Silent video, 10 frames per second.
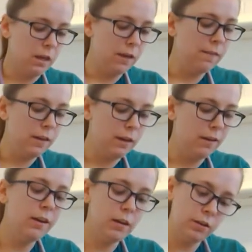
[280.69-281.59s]
And
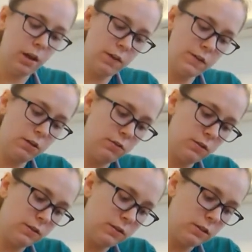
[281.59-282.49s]
then also
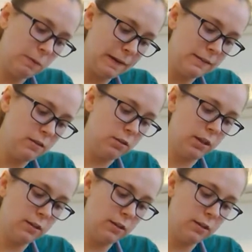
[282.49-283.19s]
just inspecting